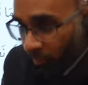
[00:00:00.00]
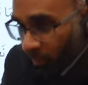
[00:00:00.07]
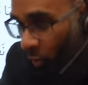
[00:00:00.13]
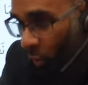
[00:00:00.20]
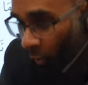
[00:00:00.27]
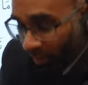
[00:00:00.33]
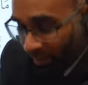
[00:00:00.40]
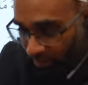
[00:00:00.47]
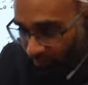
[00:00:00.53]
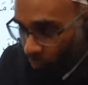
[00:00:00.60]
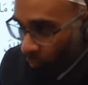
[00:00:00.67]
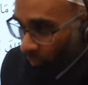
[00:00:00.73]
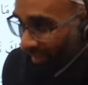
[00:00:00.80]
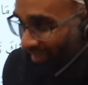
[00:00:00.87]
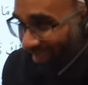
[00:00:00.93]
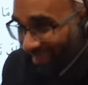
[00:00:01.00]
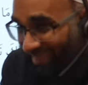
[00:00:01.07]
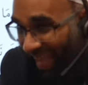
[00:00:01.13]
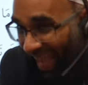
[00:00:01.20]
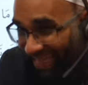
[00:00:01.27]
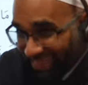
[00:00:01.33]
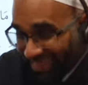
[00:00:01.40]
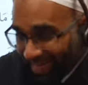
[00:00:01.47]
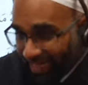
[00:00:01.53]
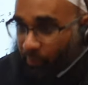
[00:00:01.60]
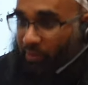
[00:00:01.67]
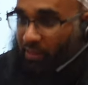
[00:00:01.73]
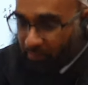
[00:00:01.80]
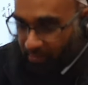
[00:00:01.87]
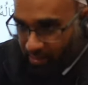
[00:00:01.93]
from the context of the Quran that this is exactly
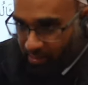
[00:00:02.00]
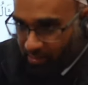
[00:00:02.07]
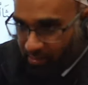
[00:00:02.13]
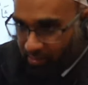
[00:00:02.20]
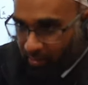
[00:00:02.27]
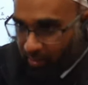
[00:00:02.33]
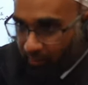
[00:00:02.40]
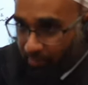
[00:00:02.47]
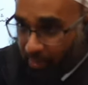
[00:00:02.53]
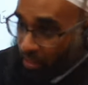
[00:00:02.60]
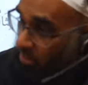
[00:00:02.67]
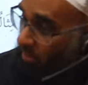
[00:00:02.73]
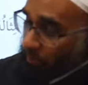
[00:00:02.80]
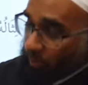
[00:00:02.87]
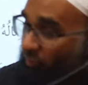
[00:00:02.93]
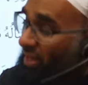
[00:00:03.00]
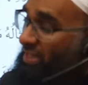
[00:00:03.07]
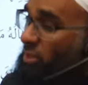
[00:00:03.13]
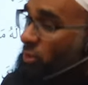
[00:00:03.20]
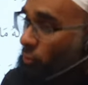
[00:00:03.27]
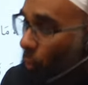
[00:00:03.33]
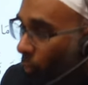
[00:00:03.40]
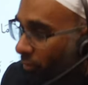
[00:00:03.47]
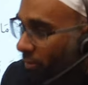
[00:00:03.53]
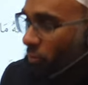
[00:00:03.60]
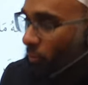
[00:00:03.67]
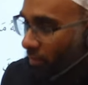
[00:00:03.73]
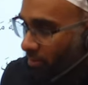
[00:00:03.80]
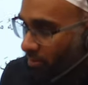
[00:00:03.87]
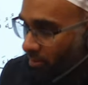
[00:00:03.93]
what it means. The Prophet hasn't told it
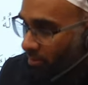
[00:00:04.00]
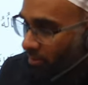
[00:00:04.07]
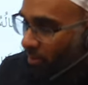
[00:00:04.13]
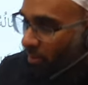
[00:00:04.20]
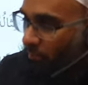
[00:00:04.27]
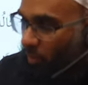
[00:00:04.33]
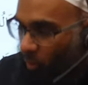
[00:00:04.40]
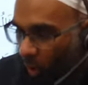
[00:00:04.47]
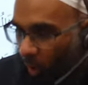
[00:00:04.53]
to us, but